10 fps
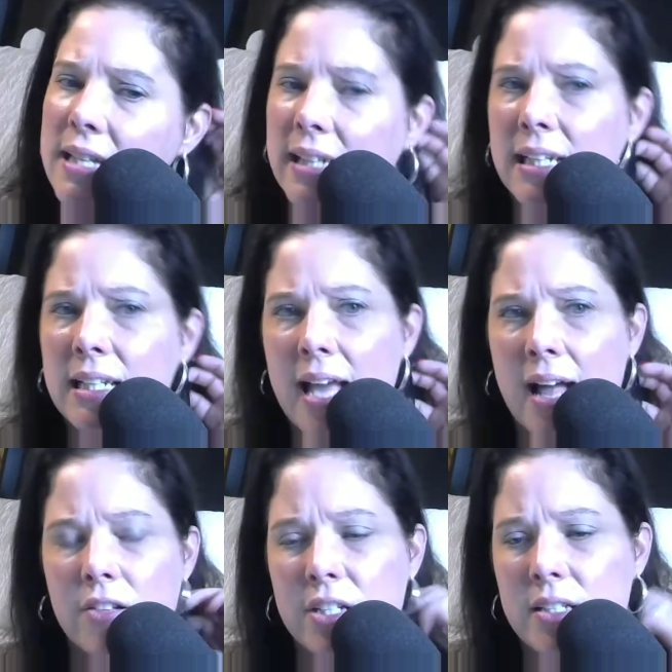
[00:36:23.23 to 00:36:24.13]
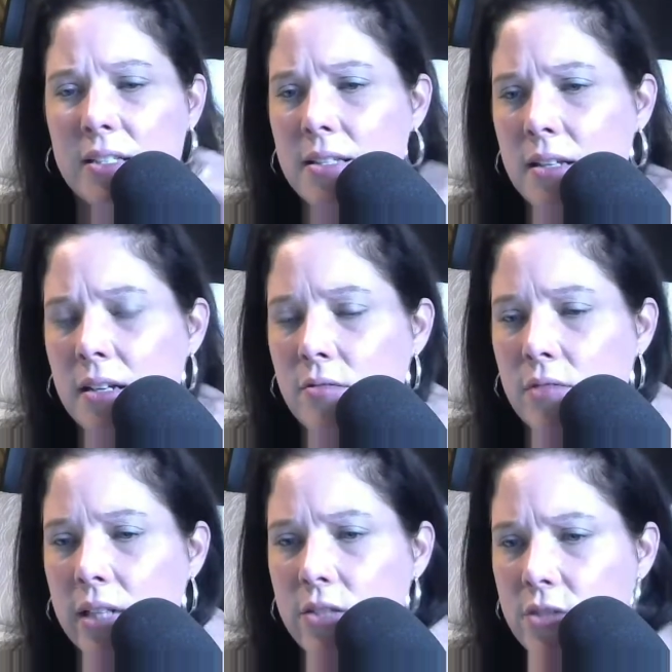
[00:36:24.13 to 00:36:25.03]
had any allergies. That's
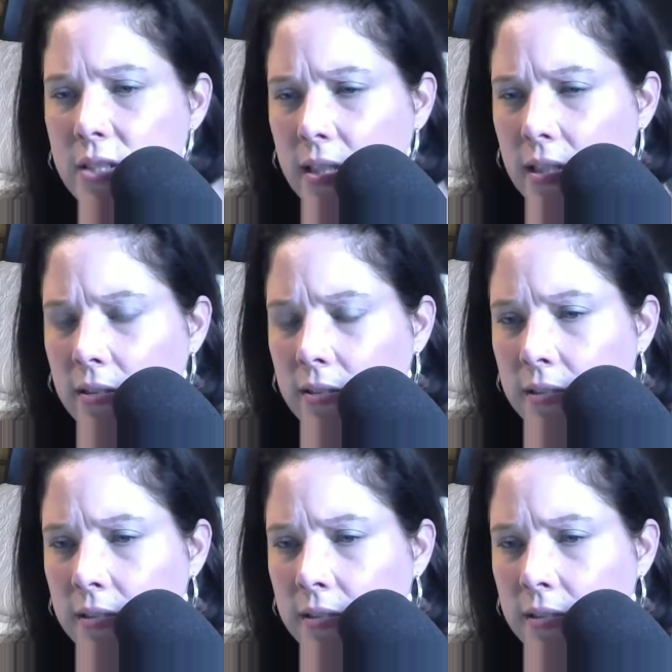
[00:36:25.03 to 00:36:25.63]
interesting.